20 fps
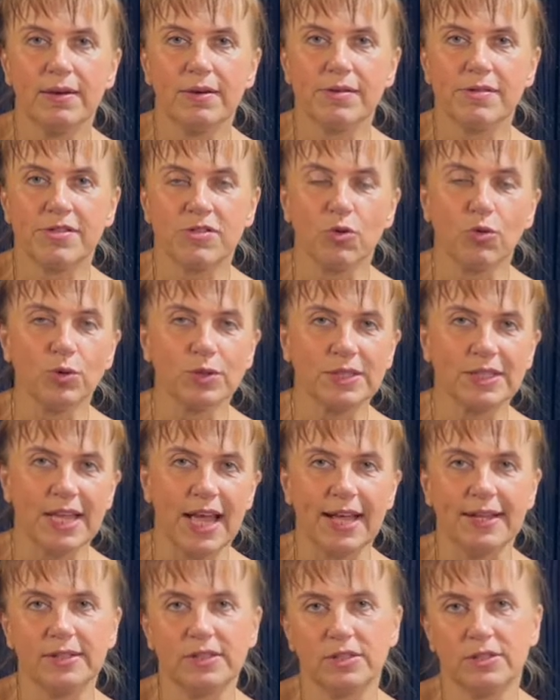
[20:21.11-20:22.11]
thoughts
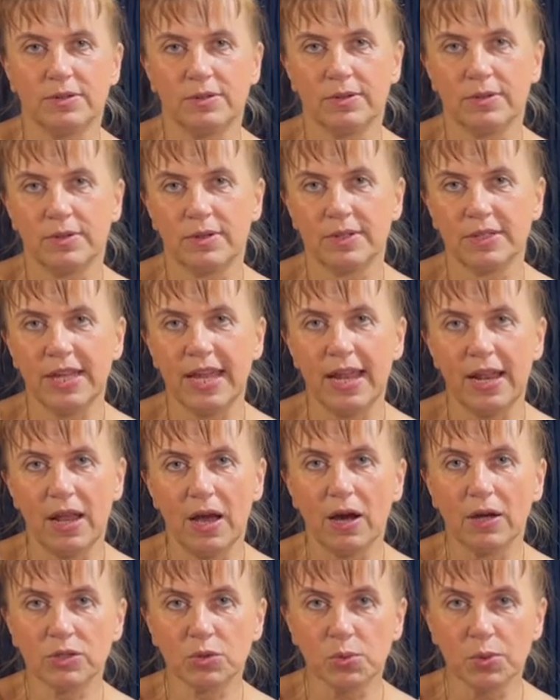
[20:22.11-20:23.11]
and daily
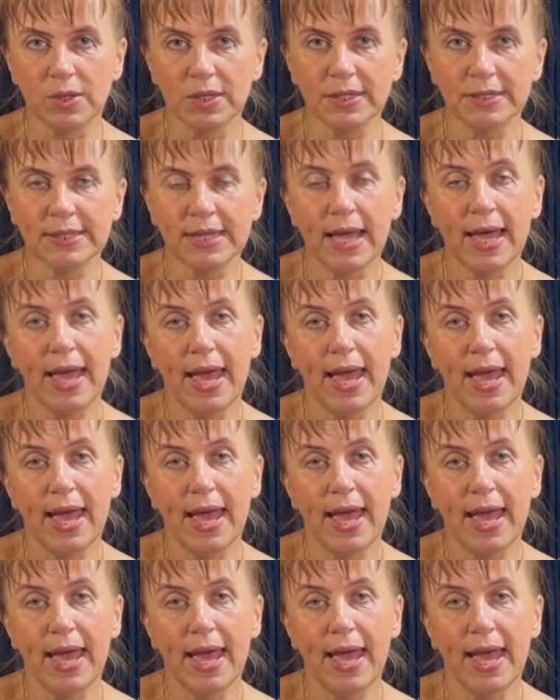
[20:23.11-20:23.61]
artworks,